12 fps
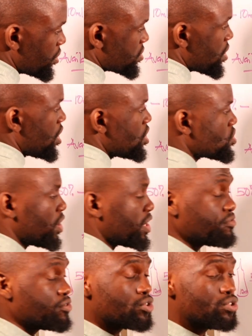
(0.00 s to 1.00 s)
mils. So
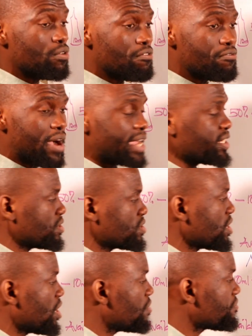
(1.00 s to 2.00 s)
if you do find
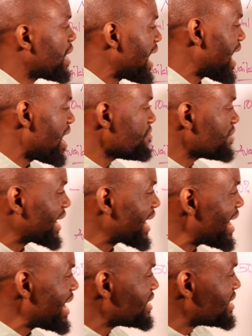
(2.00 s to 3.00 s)
yourself having a